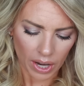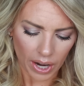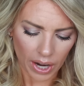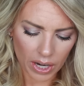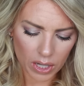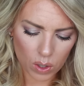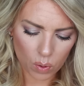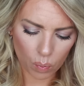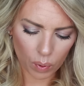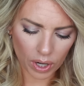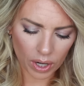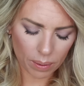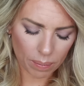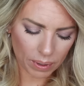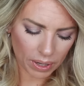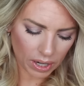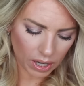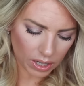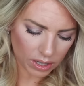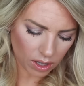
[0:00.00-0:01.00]
it's weird
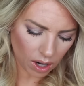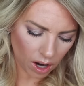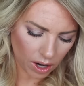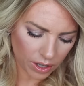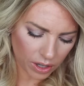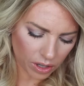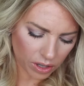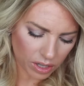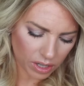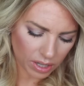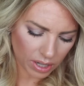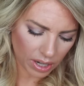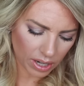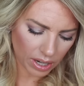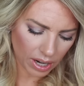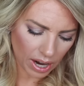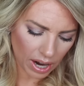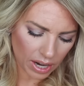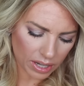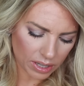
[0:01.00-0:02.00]
because on your
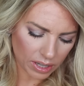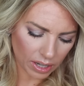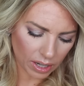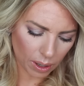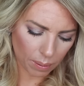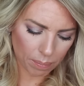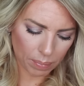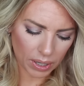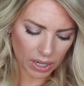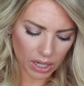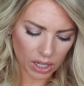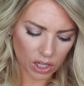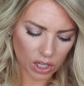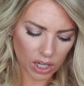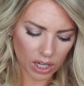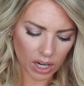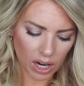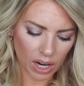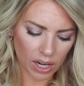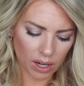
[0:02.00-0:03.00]
skin it has like a
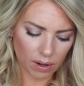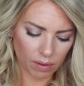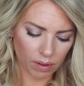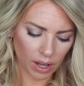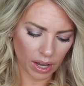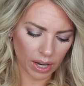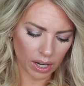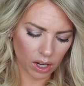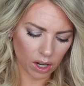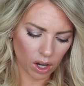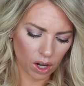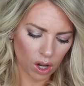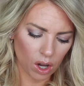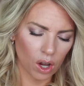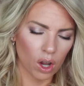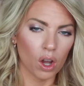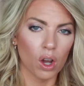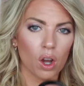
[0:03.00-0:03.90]
peachy kind of like